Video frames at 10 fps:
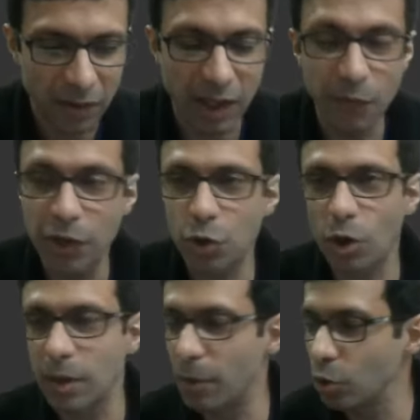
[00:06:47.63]
Then we
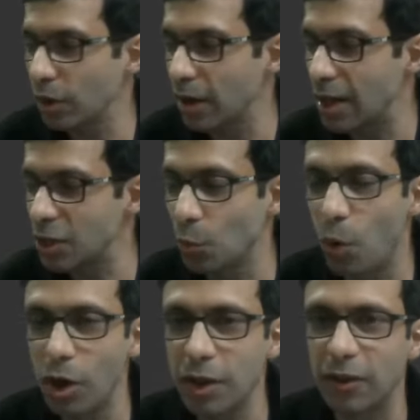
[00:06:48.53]
talked about a glass of
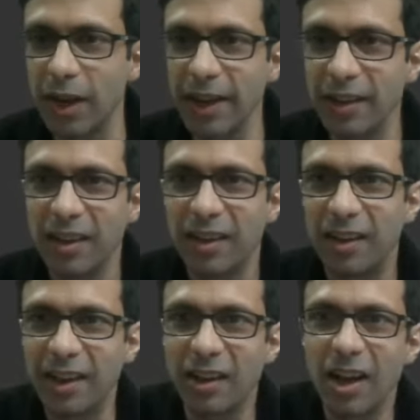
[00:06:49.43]
water, right?
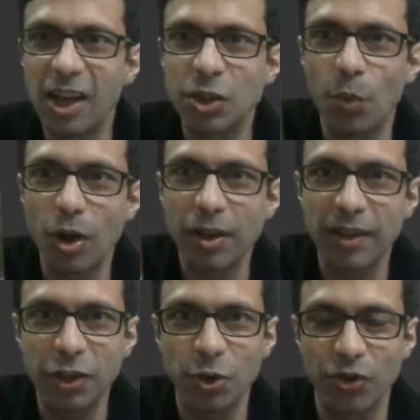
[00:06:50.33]
Like a glass of water
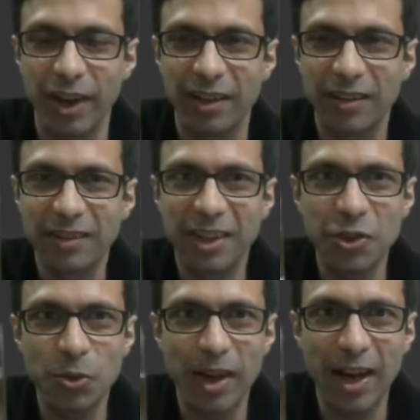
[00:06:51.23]
that you drink, that
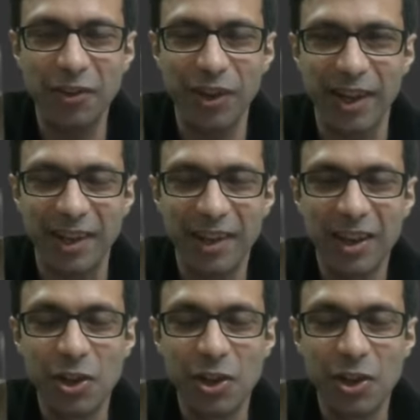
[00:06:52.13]
you and I drink.